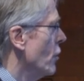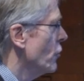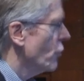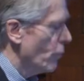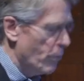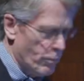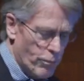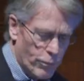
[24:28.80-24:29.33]

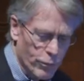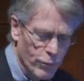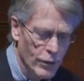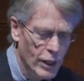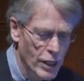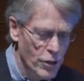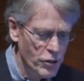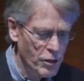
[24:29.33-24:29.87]
So
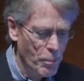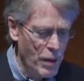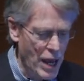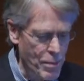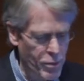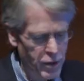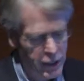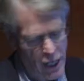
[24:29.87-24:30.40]
here's a
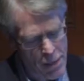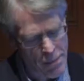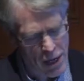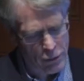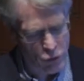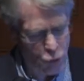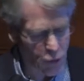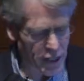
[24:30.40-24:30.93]
paper that came
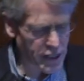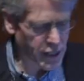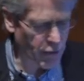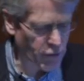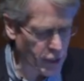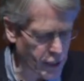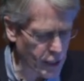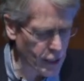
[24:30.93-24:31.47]
out in
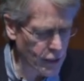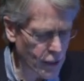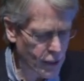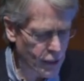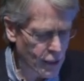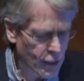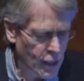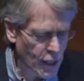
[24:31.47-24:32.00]
2017.
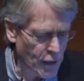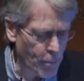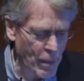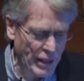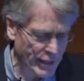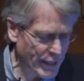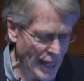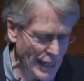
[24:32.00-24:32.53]

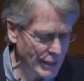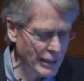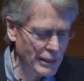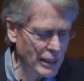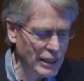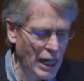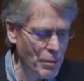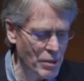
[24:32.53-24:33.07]
It takes this
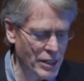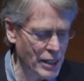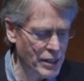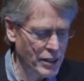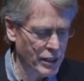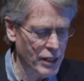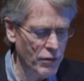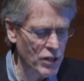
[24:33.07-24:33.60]
climate
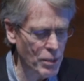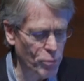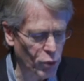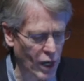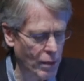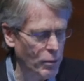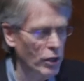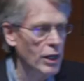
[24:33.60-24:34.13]
sensitivity
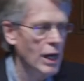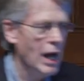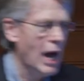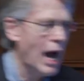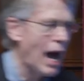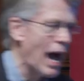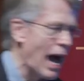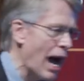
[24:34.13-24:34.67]
parameter,
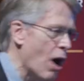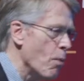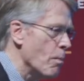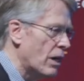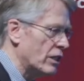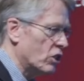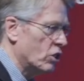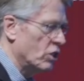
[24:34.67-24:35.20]
how
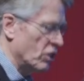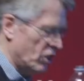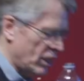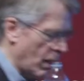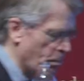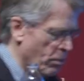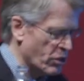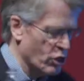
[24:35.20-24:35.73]
much does
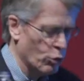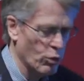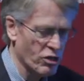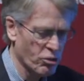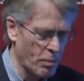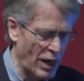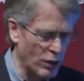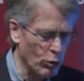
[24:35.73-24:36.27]
temperature
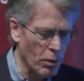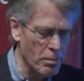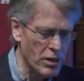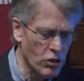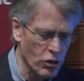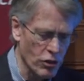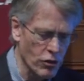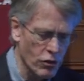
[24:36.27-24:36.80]
respond to
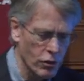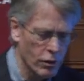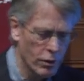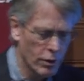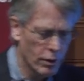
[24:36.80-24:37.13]
emissions,